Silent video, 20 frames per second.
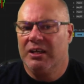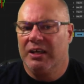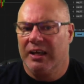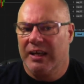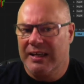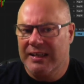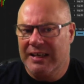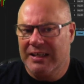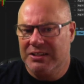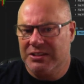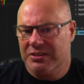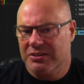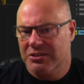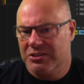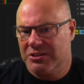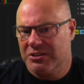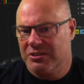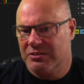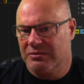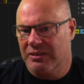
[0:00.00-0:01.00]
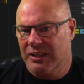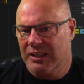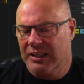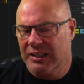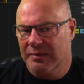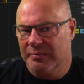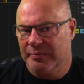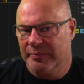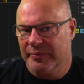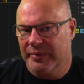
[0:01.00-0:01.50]
in essence,
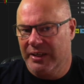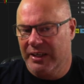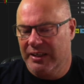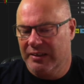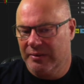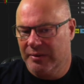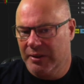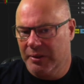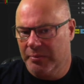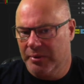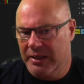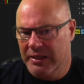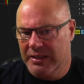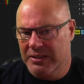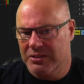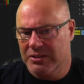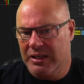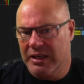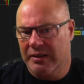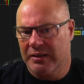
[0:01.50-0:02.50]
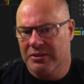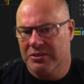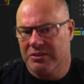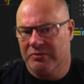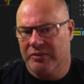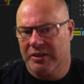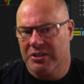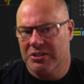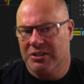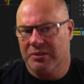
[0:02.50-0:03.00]
and I'm going to break this down into
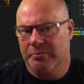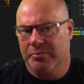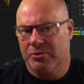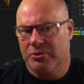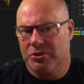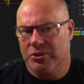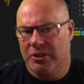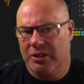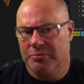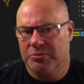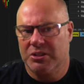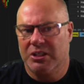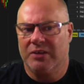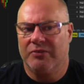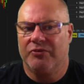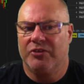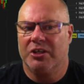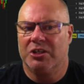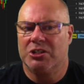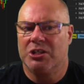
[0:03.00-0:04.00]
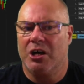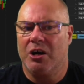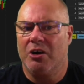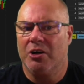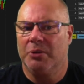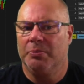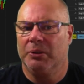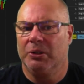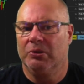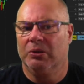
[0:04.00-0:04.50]
very simple terms, if the
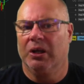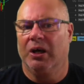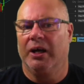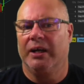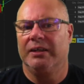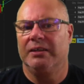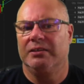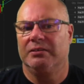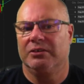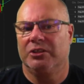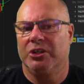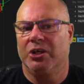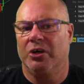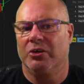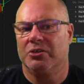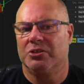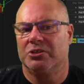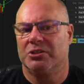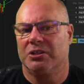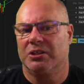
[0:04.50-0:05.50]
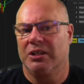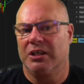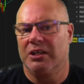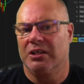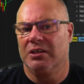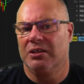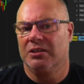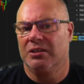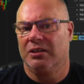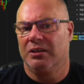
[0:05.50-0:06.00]
dark blue line cuts the
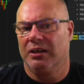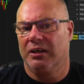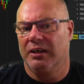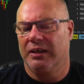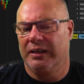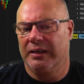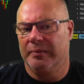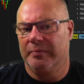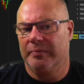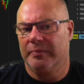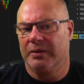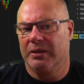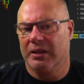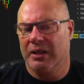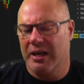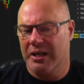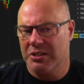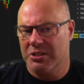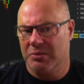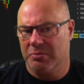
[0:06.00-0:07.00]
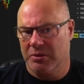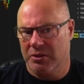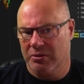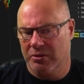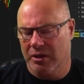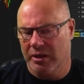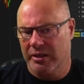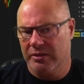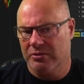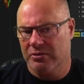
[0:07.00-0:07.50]
lighter blue
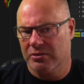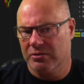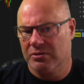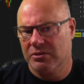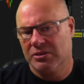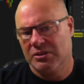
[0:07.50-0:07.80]
line, or